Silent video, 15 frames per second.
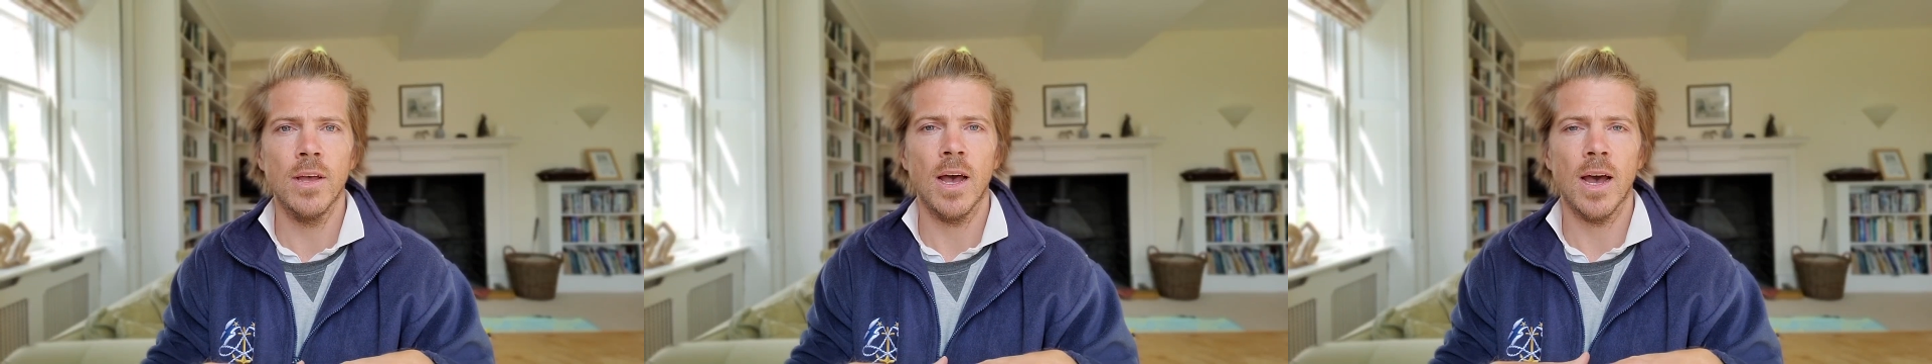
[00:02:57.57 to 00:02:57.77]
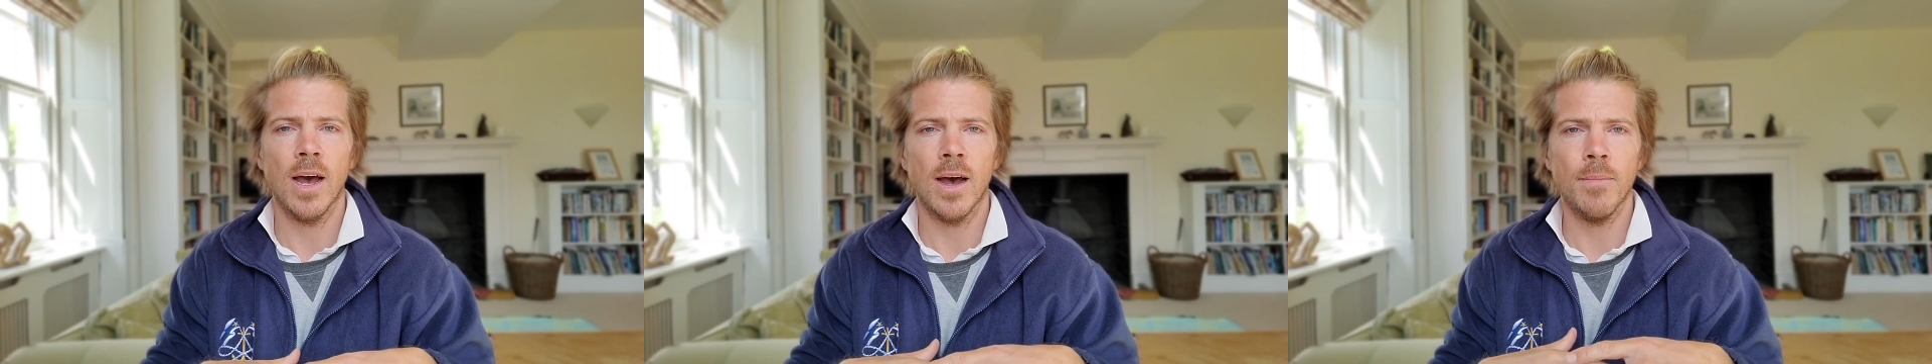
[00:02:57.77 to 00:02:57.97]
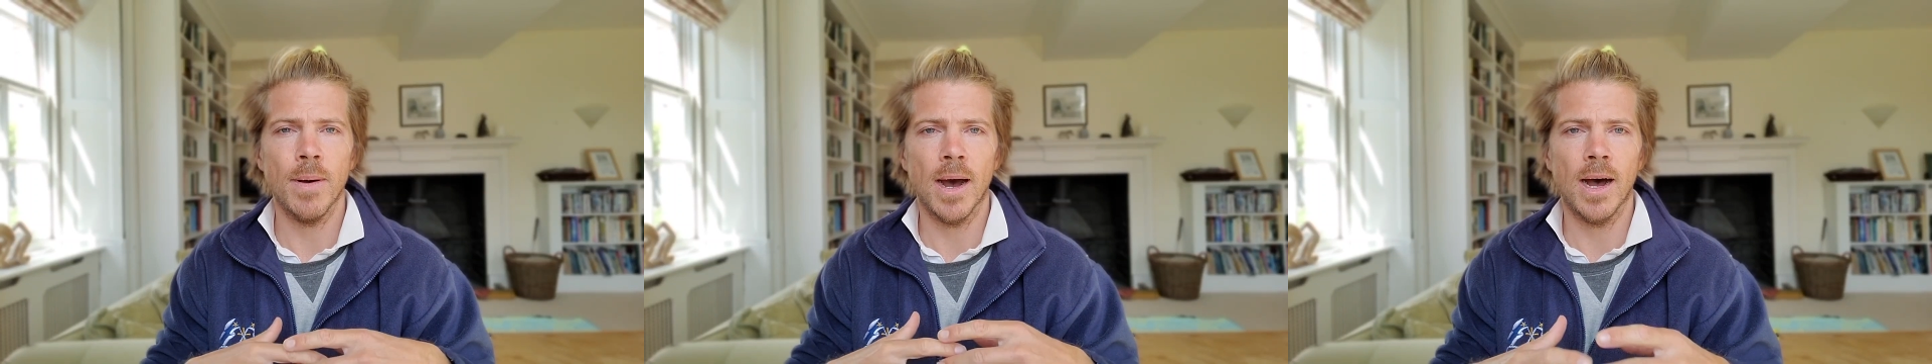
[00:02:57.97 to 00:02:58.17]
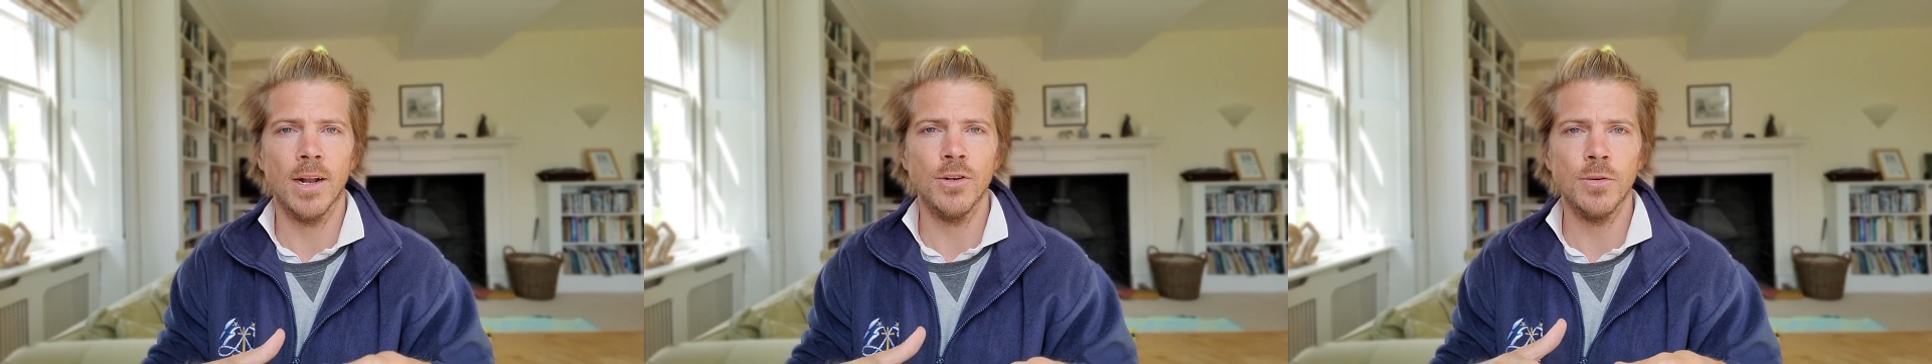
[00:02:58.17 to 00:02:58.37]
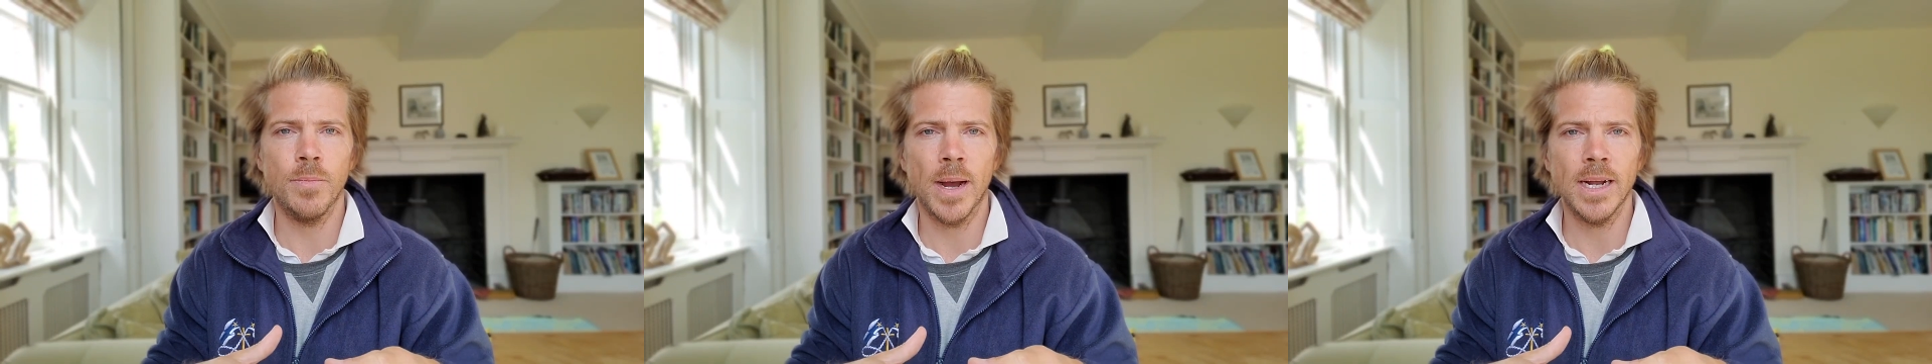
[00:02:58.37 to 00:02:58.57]
about
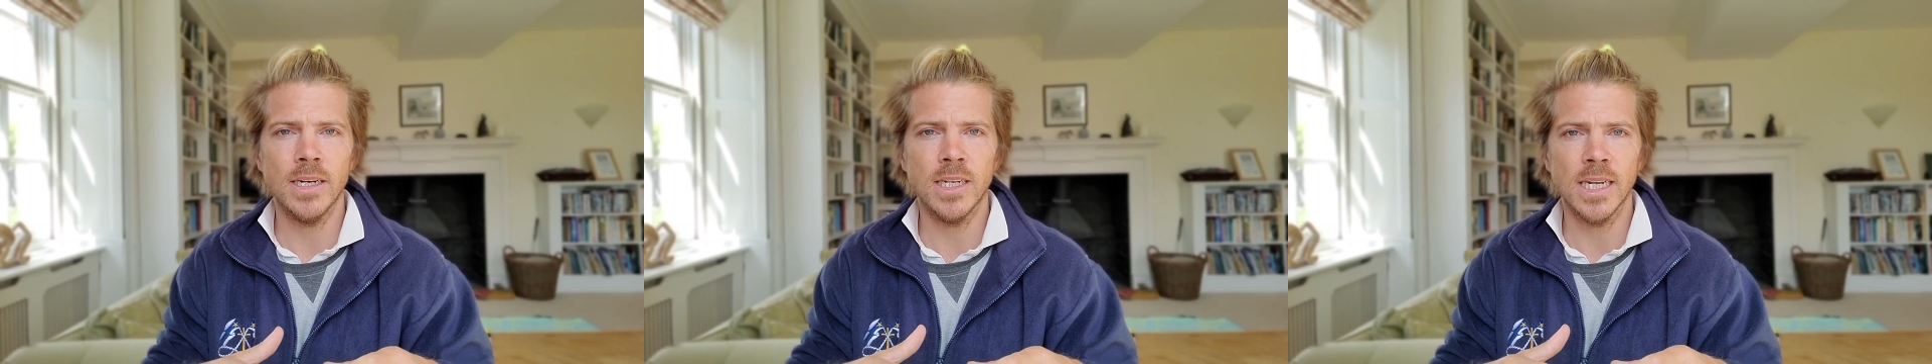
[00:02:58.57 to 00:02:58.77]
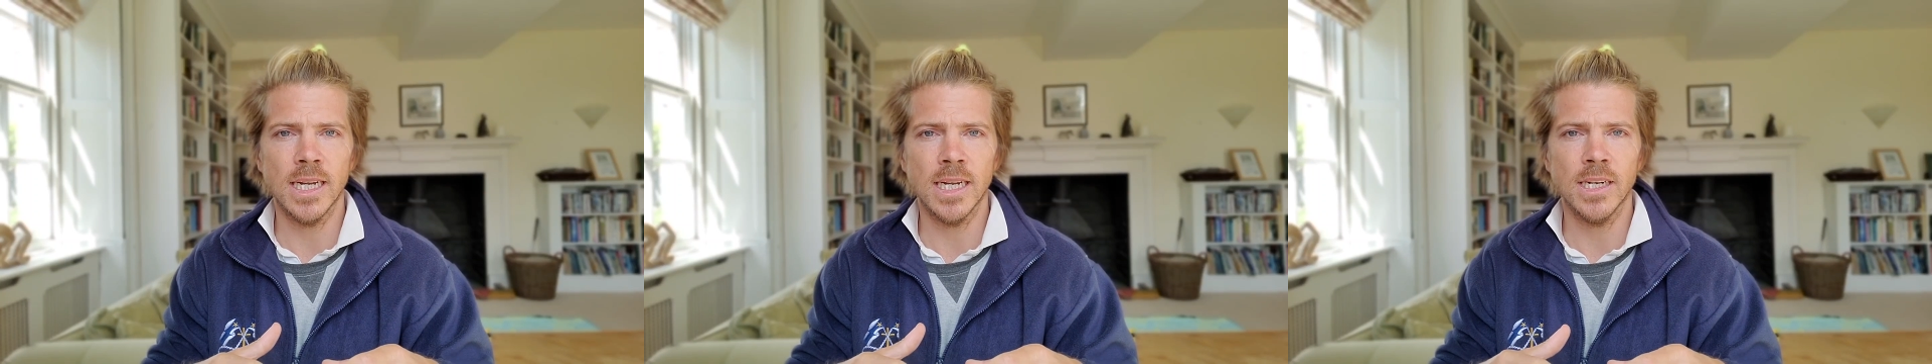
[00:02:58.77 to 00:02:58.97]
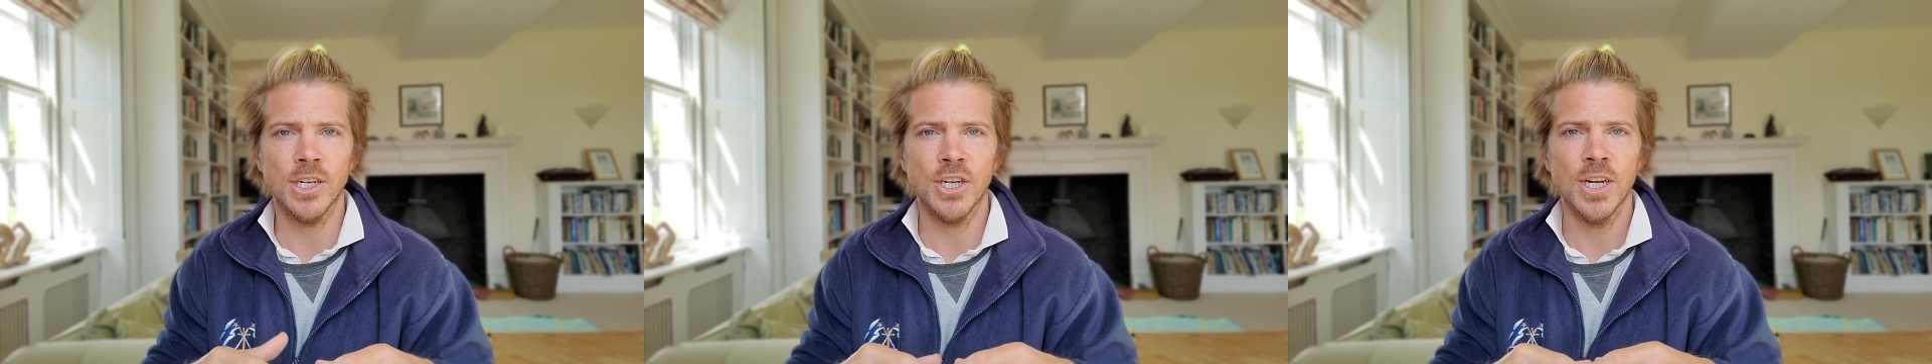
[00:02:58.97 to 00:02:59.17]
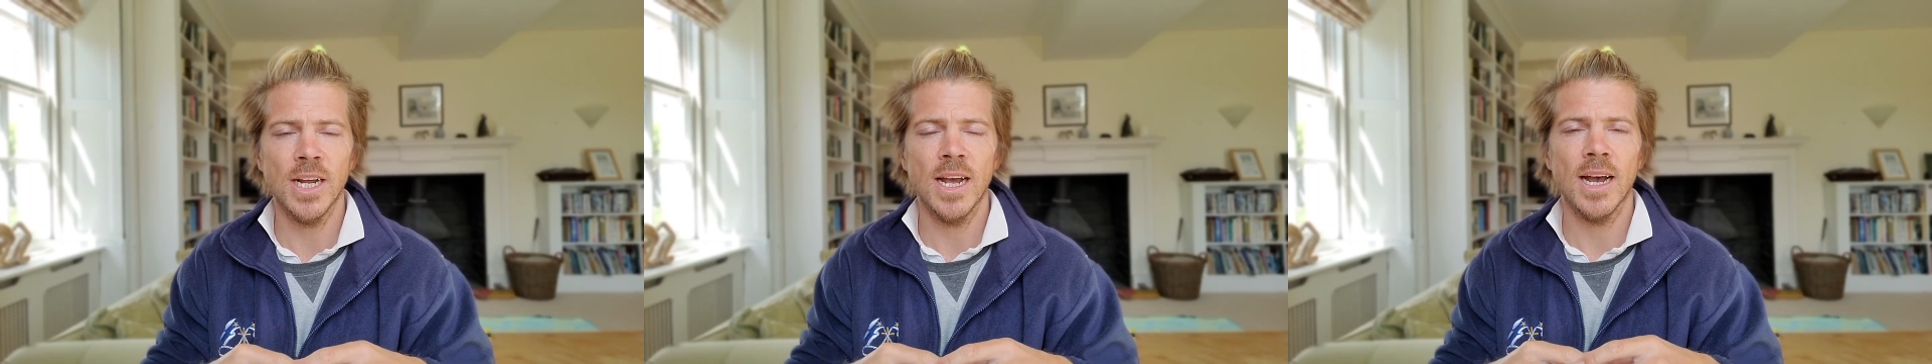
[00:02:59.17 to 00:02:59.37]
100 pages each,